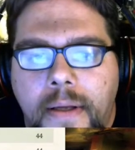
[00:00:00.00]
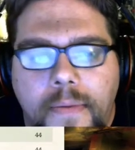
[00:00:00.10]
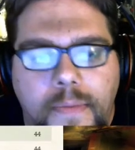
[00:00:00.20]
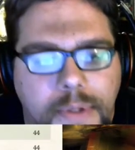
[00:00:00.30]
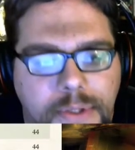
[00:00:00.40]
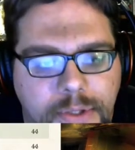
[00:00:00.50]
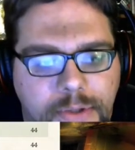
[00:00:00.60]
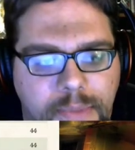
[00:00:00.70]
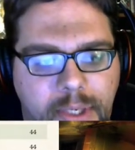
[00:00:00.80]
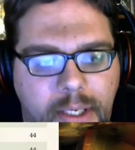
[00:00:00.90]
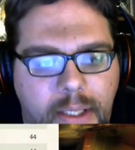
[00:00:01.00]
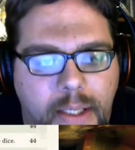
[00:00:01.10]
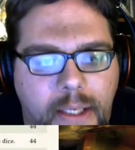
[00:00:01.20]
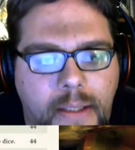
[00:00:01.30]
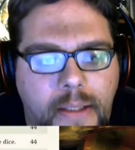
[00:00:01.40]
we'll zoom in a
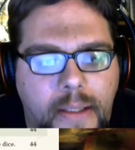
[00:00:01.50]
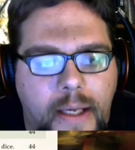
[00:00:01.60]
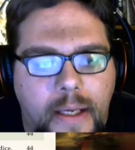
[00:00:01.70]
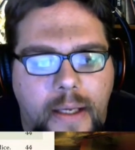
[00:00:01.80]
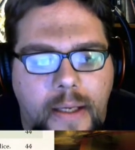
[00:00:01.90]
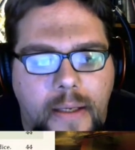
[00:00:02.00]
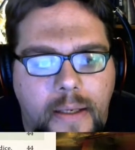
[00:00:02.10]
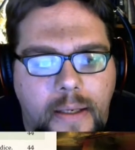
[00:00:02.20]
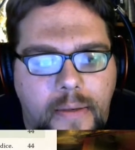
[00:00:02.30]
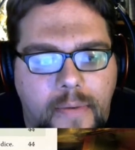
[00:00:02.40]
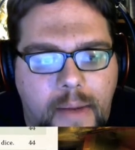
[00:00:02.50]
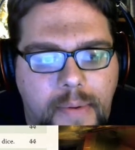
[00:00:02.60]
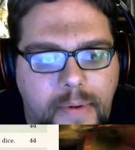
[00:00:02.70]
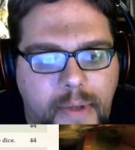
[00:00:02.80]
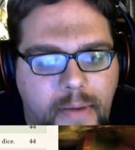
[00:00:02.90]
little. And rapid
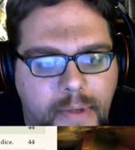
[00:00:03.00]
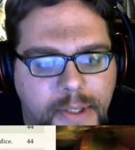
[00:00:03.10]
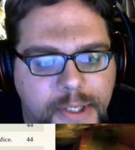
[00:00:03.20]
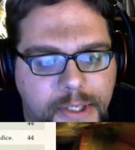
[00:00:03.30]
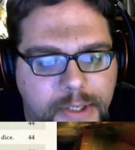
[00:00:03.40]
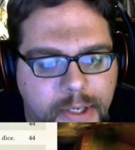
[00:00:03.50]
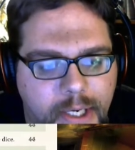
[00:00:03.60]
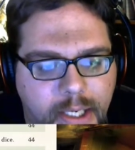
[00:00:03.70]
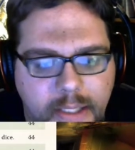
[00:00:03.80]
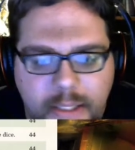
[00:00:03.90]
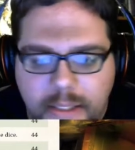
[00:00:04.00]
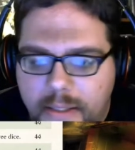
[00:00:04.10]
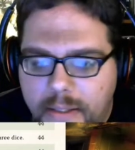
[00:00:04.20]
reload, reach tricks,